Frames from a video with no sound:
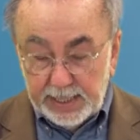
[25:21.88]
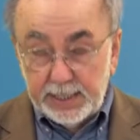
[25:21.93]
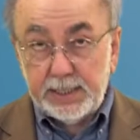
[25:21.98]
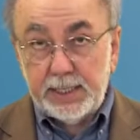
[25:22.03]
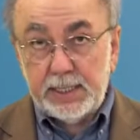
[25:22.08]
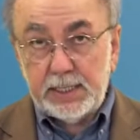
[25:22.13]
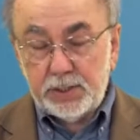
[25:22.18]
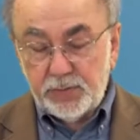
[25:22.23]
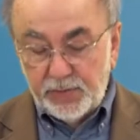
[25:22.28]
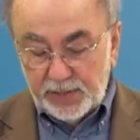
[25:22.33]
In
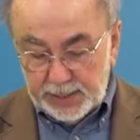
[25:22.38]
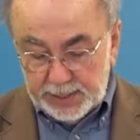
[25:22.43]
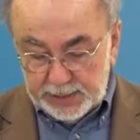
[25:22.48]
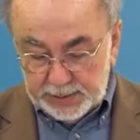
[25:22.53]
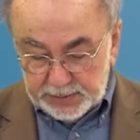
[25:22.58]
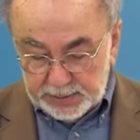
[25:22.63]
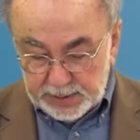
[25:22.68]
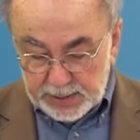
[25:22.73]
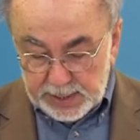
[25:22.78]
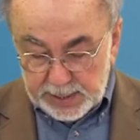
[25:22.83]
this
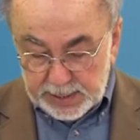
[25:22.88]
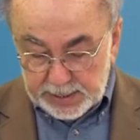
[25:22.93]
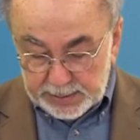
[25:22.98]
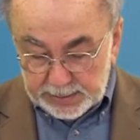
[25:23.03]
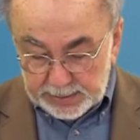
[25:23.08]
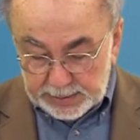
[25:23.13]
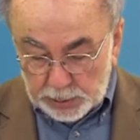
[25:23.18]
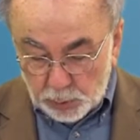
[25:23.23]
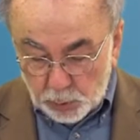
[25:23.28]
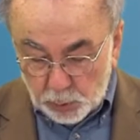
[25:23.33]
phase,
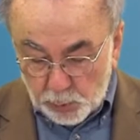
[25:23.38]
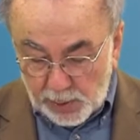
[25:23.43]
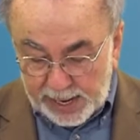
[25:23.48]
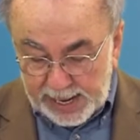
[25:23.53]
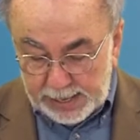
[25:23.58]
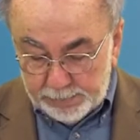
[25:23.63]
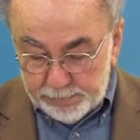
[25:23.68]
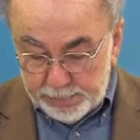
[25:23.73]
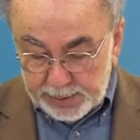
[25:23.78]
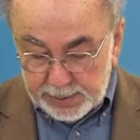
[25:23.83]
the
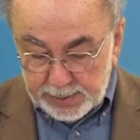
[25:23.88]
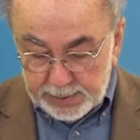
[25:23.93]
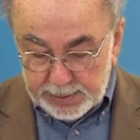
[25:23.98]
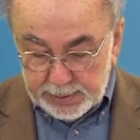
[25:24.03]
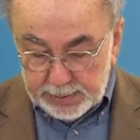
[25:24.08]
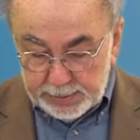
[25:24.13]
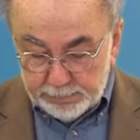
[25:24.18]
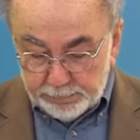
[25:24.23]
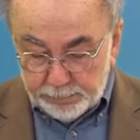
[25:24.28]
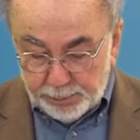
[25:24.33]
web
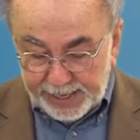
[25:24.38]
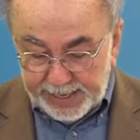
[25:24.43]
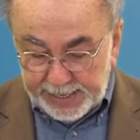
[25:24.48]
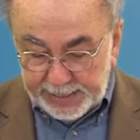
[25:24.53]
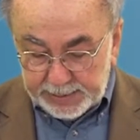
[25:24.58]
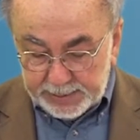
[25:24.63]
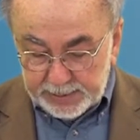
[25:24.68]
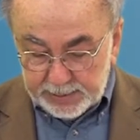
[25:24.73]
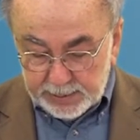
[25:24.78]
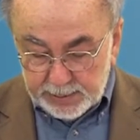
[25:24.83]

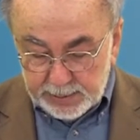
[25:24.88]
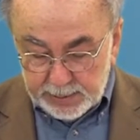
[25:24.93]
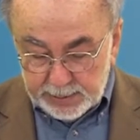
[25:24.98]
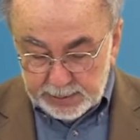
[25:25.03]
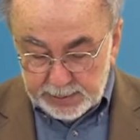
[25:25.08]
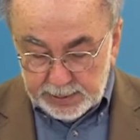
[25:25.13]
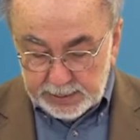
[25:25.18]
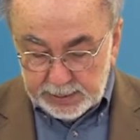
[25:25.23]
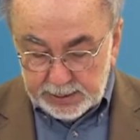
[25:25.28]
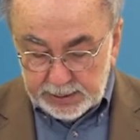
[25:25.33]
breaks,
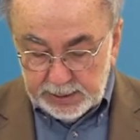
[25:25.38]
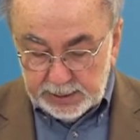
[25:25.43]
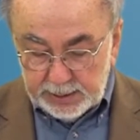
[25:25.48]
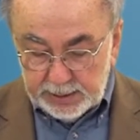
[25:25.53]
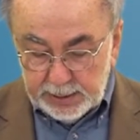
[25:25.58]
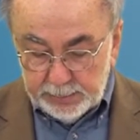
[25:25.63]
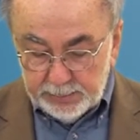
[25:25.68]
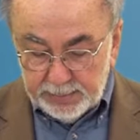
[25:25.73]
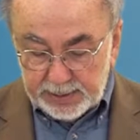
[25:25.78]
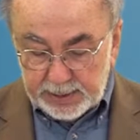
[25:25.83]
the
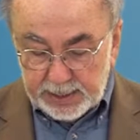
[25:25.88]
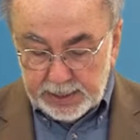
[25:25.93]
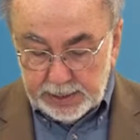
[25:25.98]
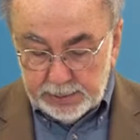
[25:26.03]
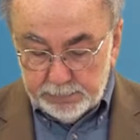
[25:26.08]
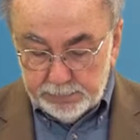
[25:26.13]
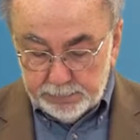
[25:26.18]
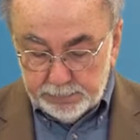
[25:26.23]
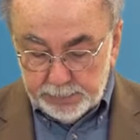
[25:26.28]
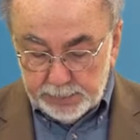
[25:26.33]
systems
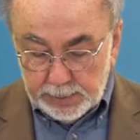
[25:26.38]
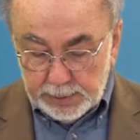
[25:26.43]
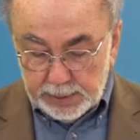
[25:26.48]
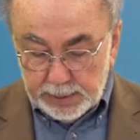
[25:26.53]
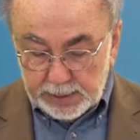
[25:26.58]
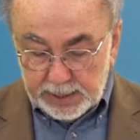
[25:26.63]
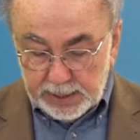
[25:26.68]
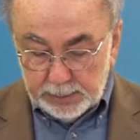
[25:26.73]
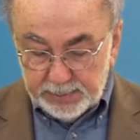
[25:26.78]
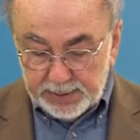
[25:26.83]
come,
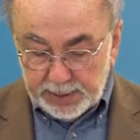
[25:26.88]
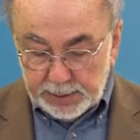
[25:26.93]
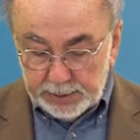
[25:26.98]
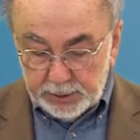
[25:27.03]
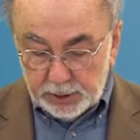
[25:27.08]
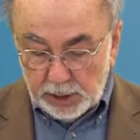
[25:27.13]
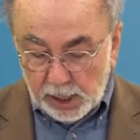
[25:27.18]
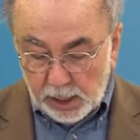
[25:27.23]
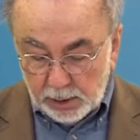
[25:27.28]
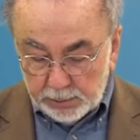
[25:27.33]
comes
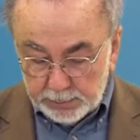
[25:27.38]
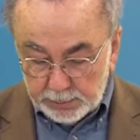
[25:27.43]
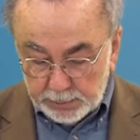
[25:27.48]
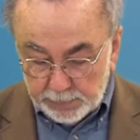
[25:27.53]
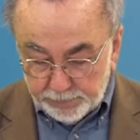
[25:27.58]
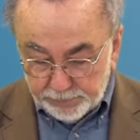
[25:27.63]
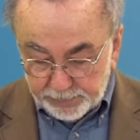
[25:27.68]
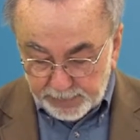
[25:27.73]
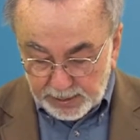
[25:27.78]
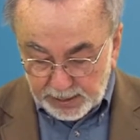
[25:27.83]
undone
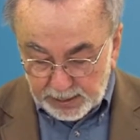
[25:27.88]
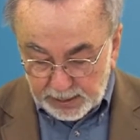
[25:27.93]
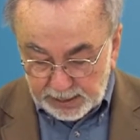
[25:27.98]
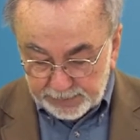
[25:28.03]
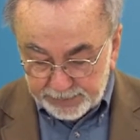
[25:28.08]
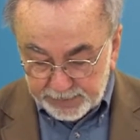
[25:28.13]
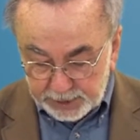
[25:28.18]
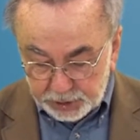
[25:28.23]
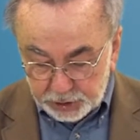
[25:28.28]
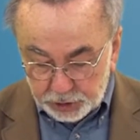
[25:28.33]

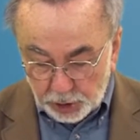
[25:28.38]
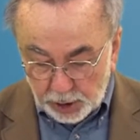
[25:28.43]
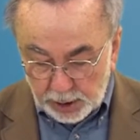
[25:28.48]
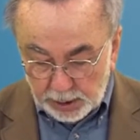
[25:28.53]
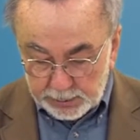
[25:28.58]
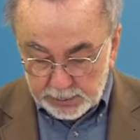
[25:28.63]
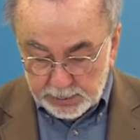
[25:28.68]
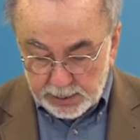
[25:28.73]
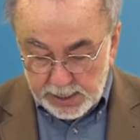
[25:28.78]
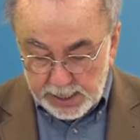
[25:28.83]
after
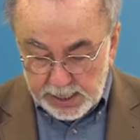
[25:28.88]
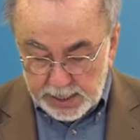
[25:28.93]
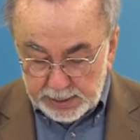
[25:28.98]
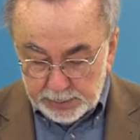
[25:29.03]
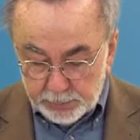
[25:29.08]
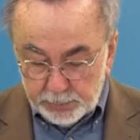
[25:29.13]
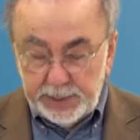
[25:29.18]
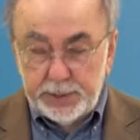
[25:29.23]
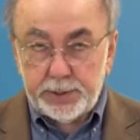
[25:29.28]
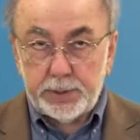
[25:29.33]
shock.
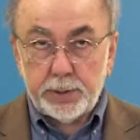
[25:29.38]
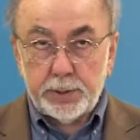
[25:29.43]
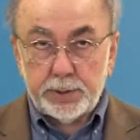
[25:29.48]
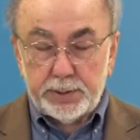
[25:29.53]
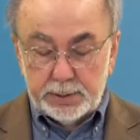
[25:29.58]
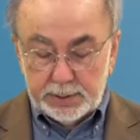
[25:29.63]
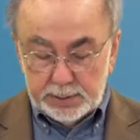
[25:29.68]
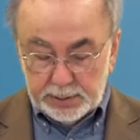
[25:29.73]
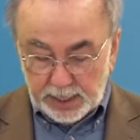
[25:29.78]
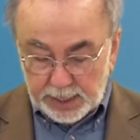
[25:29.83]

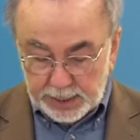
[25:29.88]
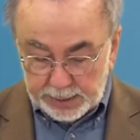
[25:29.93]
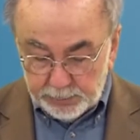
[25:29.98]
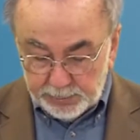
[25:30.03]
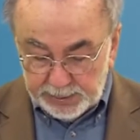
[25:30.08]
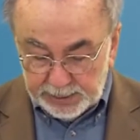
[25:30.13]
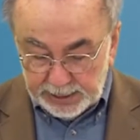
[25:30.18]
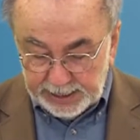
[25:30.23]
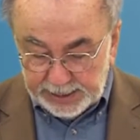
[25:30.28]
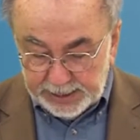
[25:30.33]
Resources are
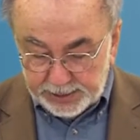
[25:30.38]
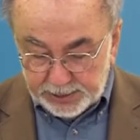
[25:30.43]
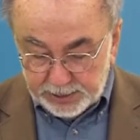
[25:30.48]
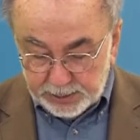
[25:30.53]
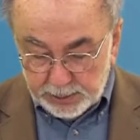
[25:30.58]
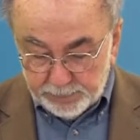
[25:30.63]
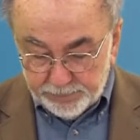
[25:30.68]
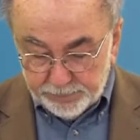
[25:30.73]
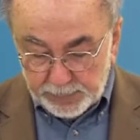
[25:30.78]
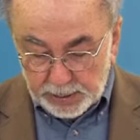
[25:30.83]

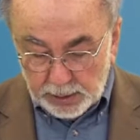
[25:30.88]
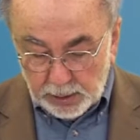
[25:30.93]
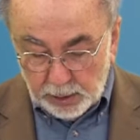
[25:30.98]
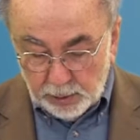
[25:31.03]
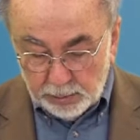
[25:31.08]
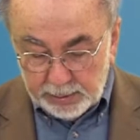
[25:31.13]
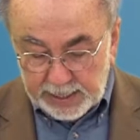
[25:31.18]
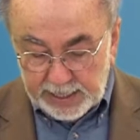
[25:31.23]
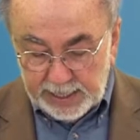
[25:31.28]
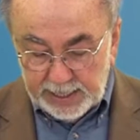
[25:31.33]
released,
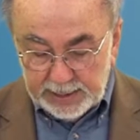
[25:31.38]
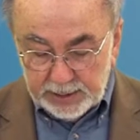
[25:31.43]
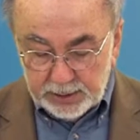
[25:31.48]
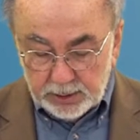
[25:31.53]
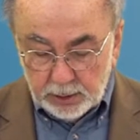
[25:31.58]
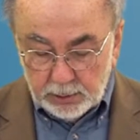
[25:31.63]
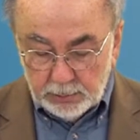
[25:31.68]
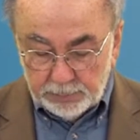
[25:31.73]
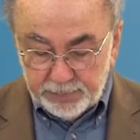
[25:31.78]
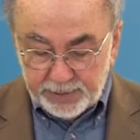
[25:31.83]
all kinds
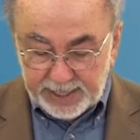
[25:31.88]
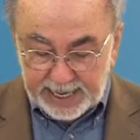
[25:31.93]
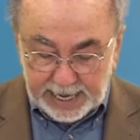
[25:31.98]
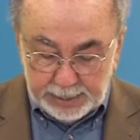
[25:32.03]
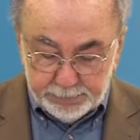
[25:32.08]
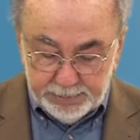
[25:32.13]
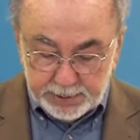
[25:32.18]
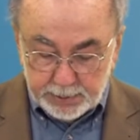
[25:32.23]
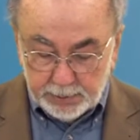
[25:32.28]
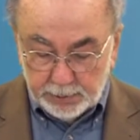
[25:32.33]
of
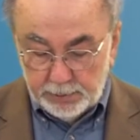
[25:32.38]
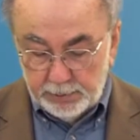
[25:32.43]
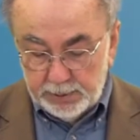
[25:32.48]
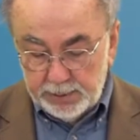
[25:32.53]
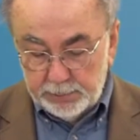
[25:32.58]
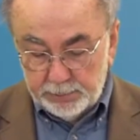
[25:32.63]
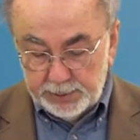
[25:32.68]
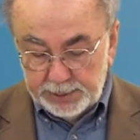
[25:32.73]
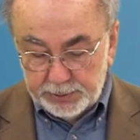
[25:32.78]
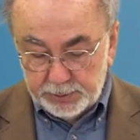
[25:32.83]
capital
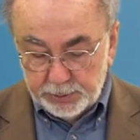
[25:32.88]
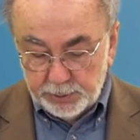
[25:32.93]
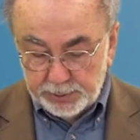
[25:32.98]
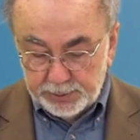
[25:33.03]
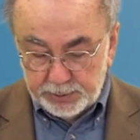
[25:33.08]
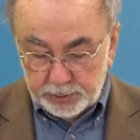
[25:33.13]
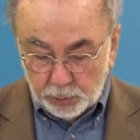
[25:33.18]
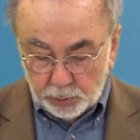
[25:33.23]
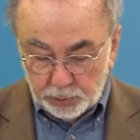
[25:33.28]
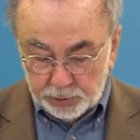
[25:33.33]

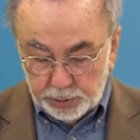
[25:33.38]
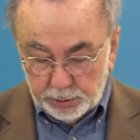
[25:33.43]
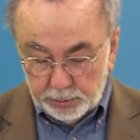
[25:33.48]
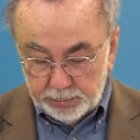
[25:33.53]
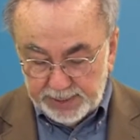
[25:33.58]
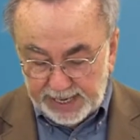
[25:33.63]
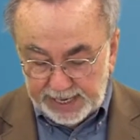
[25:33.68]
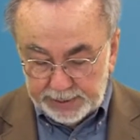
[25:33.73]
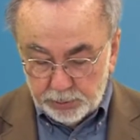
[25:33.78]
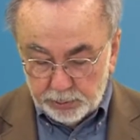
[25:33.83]
resource, social,
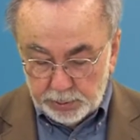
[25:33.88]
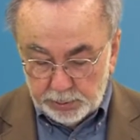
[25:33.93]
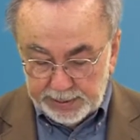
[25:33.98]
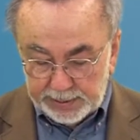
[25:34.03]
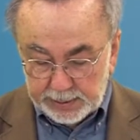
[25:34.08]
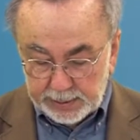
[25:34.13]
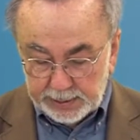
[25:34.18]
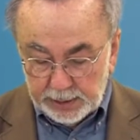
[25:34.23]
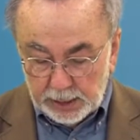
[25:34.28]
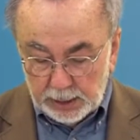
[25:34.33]
natural,
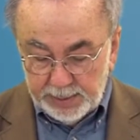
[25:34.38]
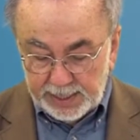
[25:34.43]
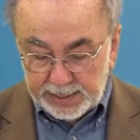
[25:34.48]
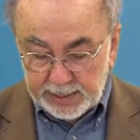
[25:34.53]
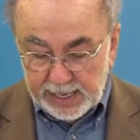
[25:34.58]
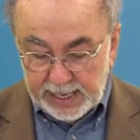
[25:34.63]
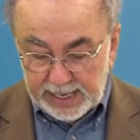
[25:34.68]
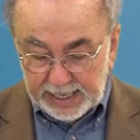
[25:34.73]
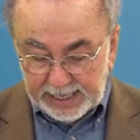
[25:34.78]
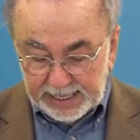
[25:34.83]

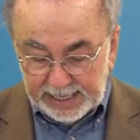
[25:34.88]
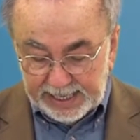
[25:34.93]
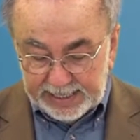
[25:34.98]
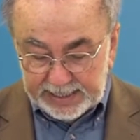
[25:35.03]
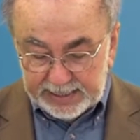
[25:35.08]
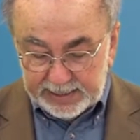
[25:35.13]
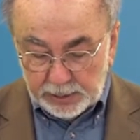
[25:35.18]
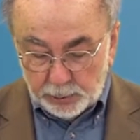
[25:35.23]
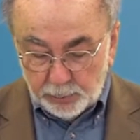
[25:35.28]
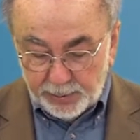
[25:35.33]
economic,
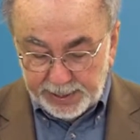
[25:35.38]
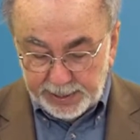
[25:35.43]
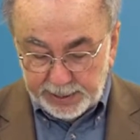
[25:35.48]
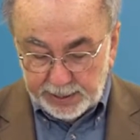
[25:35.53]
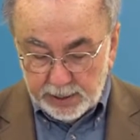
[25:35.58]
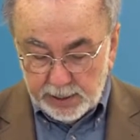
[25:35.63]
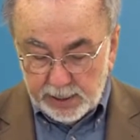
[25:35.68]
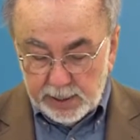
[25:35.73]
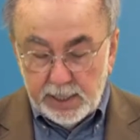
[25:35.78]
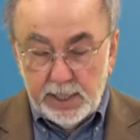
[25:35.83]
leaks
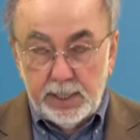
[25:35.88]
away.